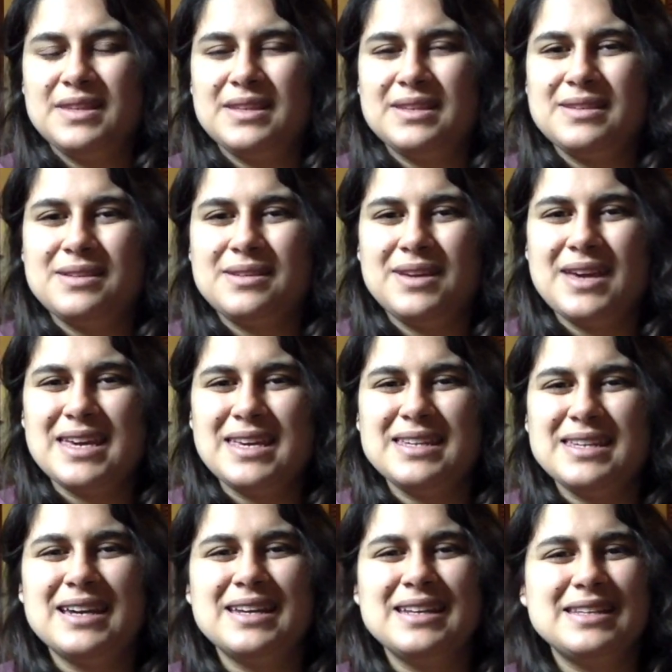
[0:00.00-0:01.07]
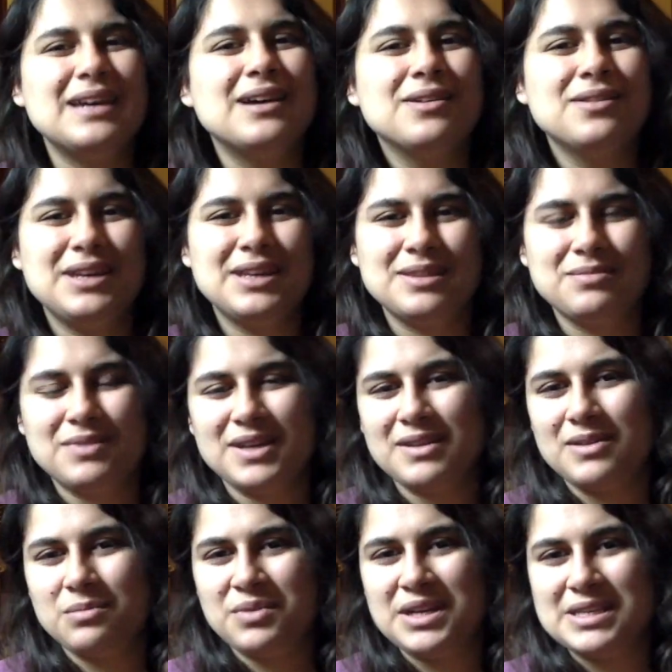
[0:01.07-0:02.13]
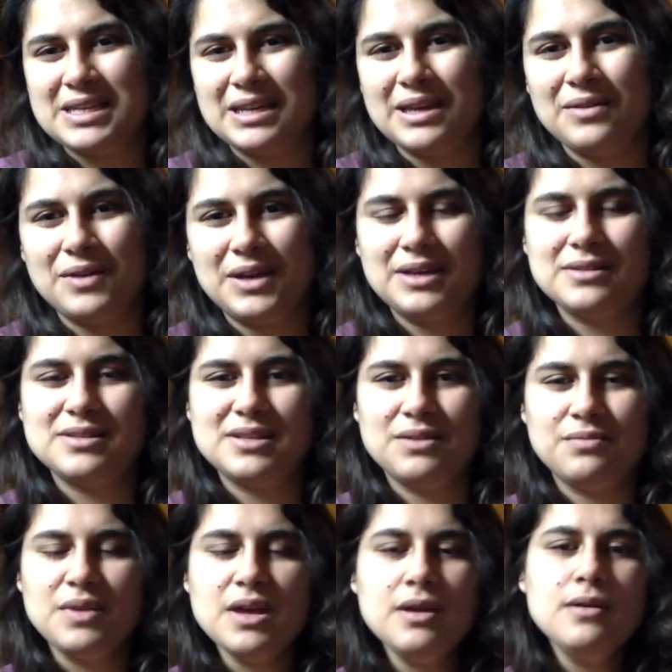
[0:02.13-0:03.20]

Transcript: So yeah, you can kind of tell like the kind of the breeds I like and stuff.